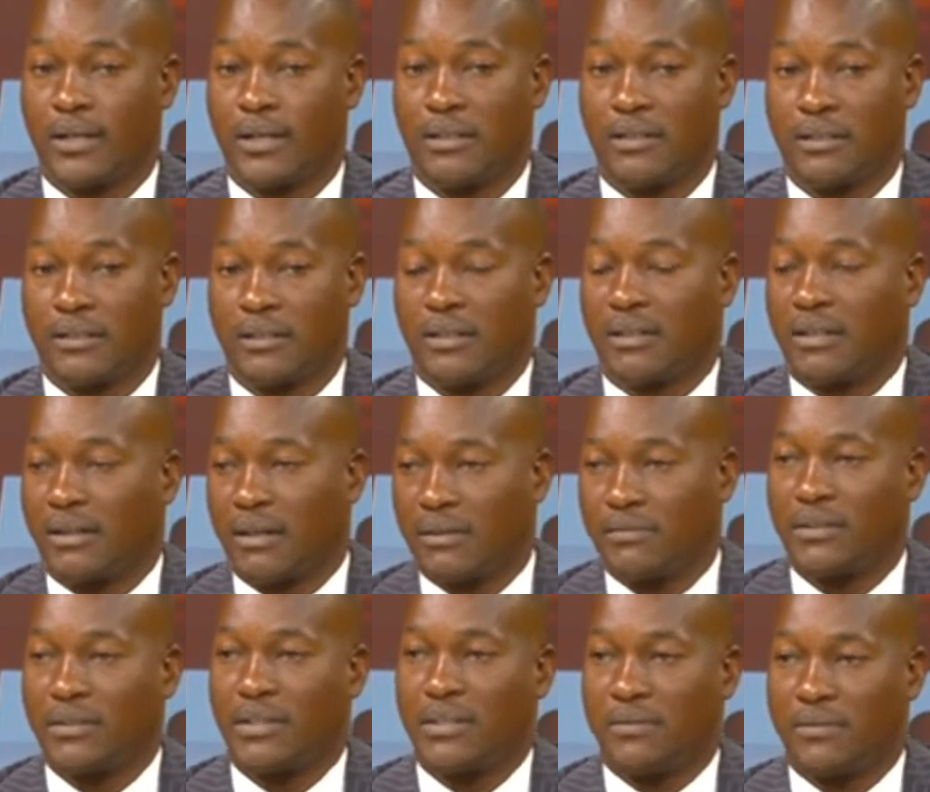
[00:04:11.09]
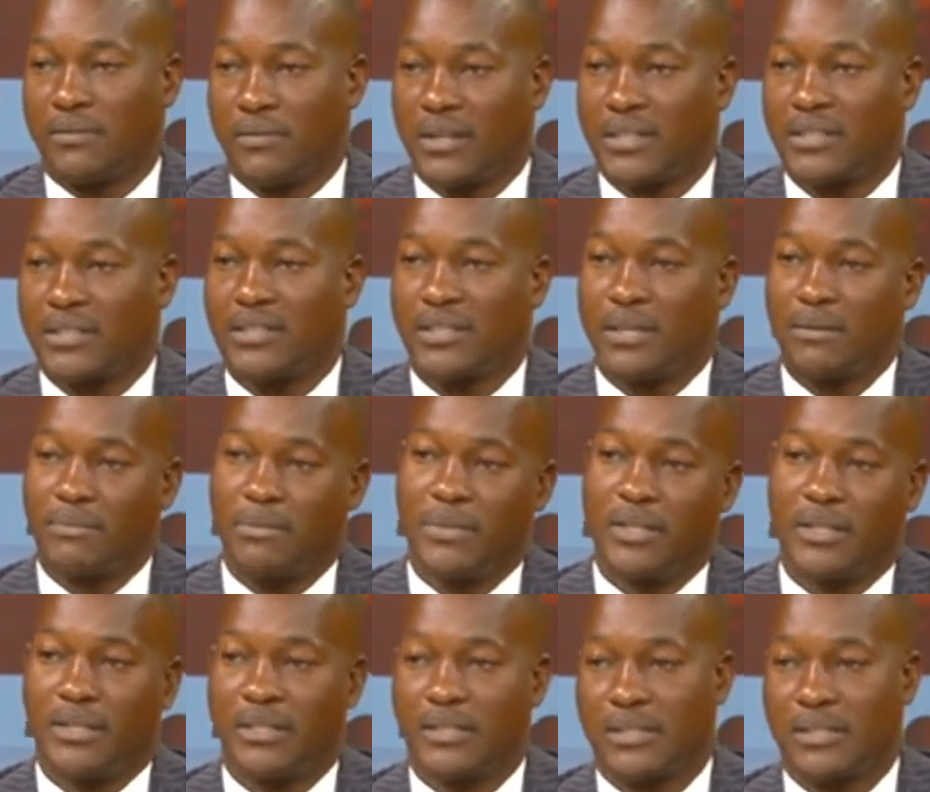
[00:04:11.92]
I think after the first term
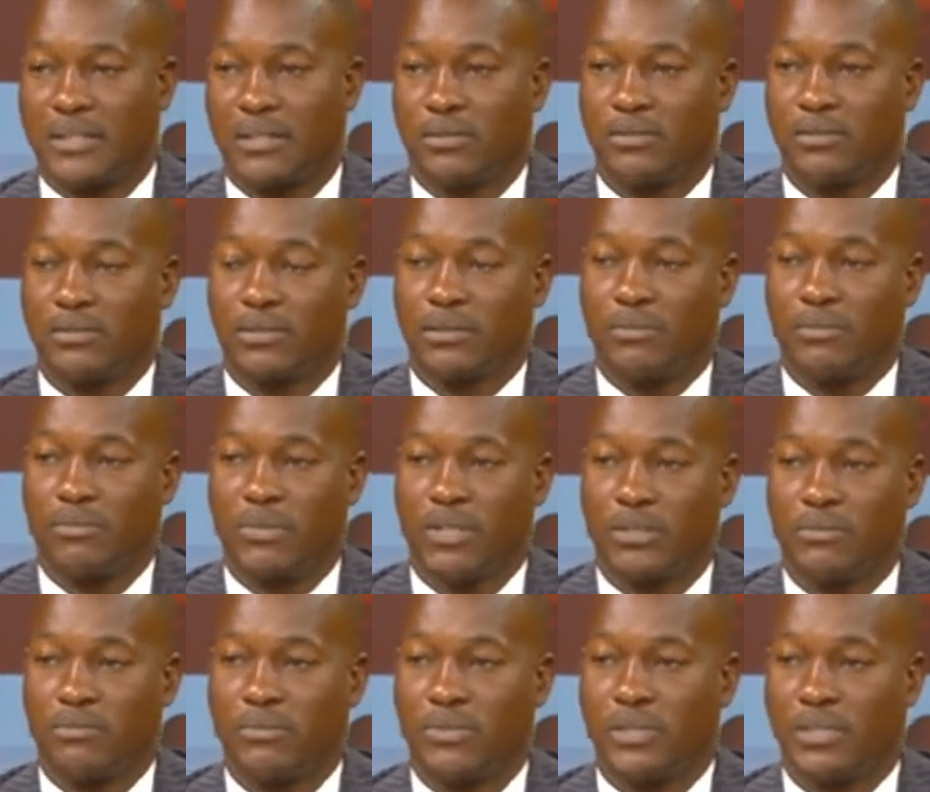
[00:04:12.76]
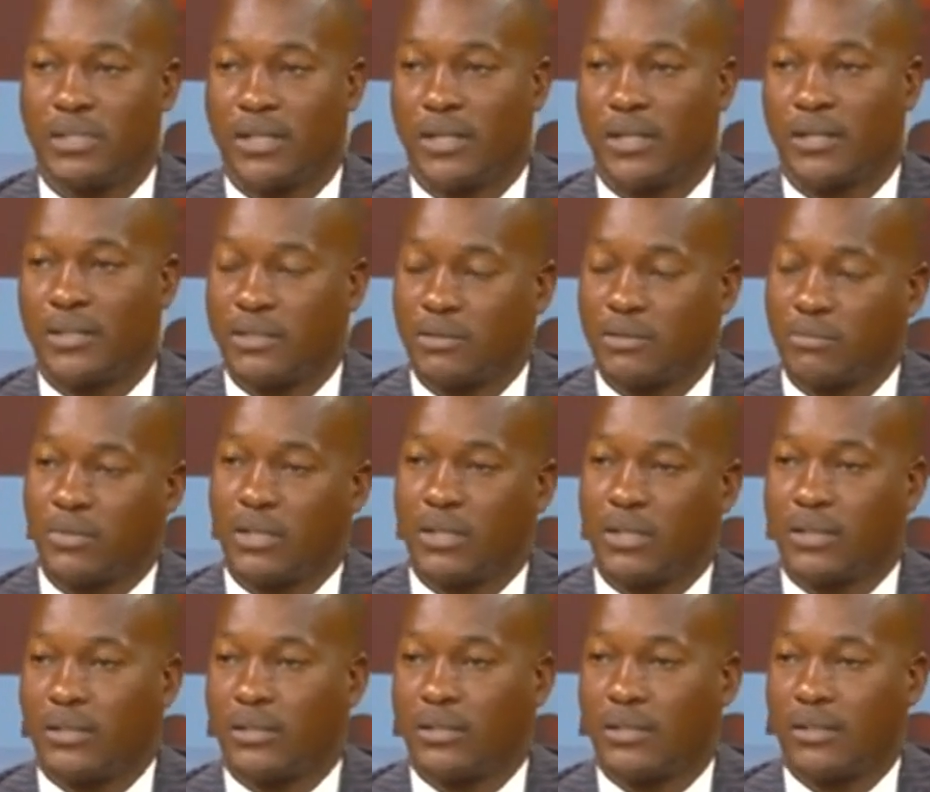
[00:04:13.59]
and the second term might be challenging,
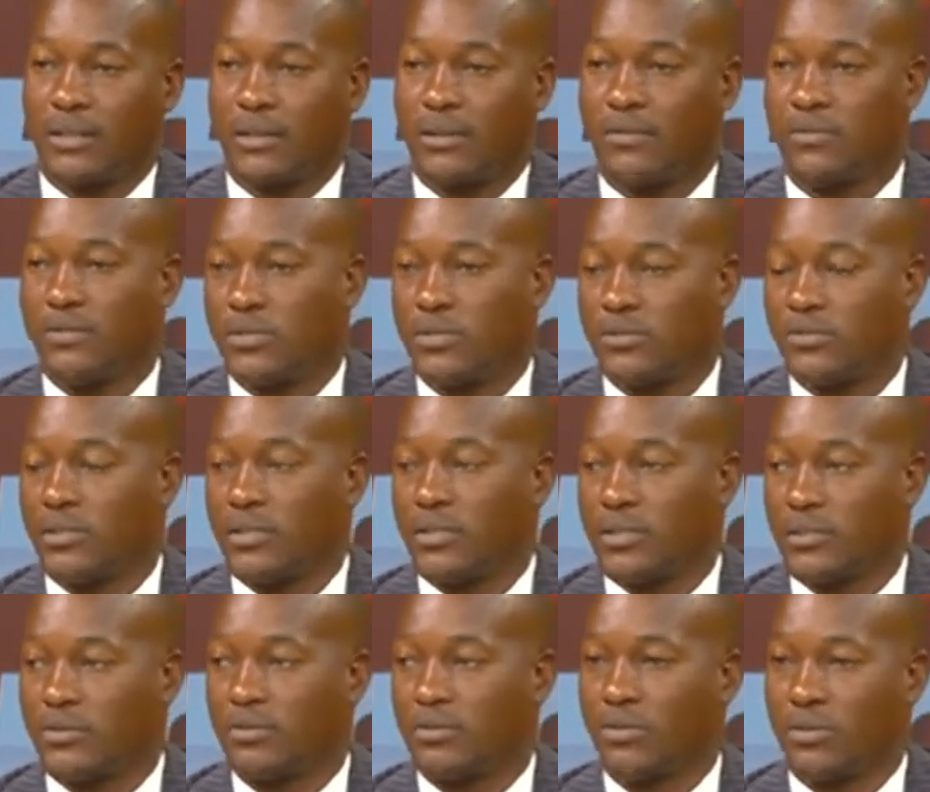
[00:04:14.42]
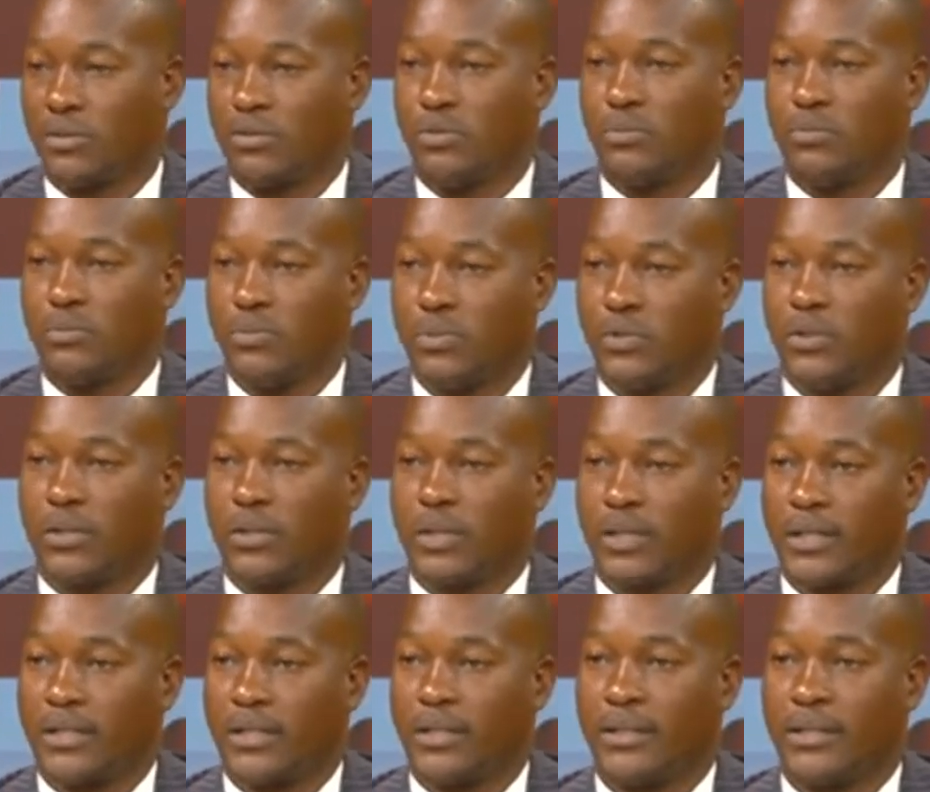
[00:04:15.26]
but I think eventually it's going to be
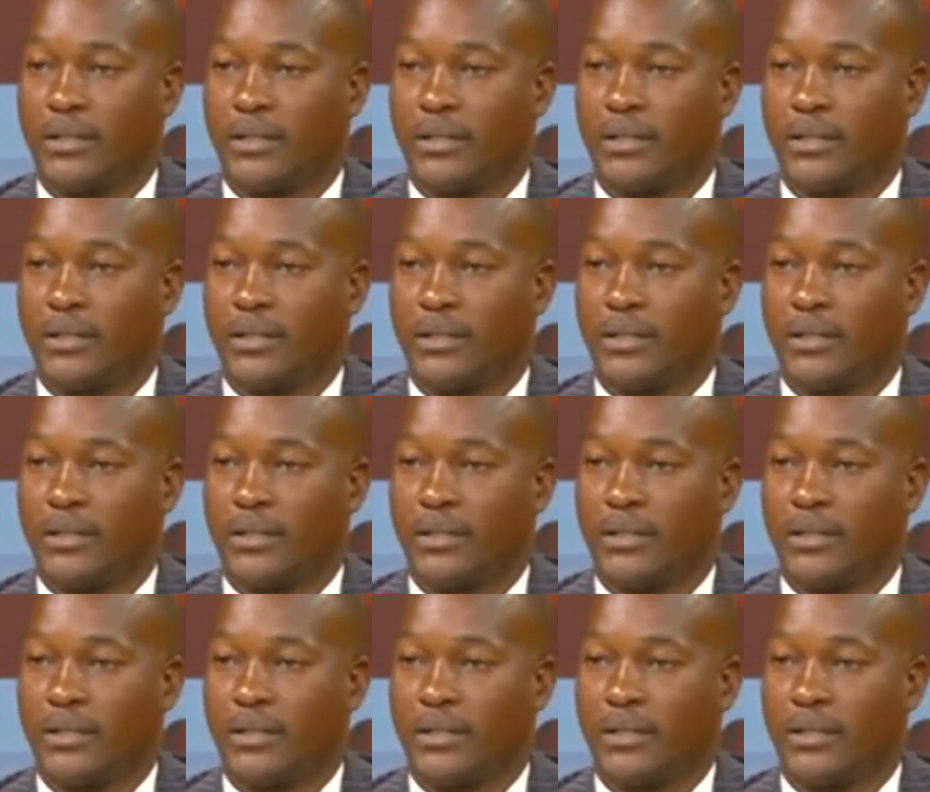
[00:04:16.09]
okay.